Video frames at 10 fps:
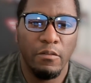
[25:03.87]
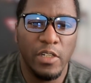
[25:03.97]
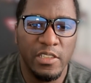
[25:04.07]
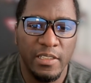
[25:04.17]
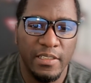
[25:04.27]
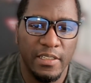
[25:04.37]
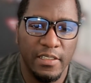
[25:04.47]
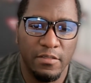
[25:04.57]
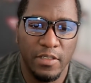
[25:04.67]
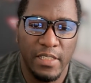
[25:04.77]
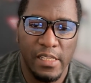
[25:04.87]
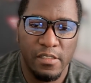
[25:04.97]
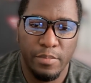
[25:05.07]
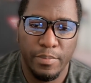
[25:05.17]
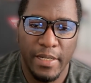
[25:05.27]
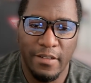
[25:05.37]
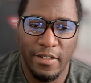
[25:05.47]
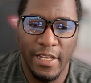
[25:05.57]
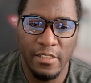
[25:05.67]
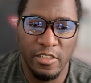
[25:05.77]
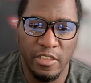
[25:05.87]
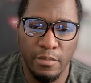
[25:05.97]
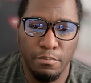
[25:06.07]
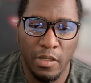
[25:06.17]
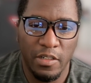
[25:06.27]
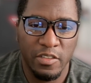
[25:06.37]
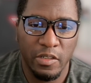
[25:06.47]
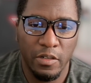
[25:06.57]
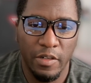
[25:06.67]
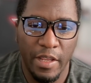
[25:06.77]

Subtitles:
and what she does with that superpower as she embarks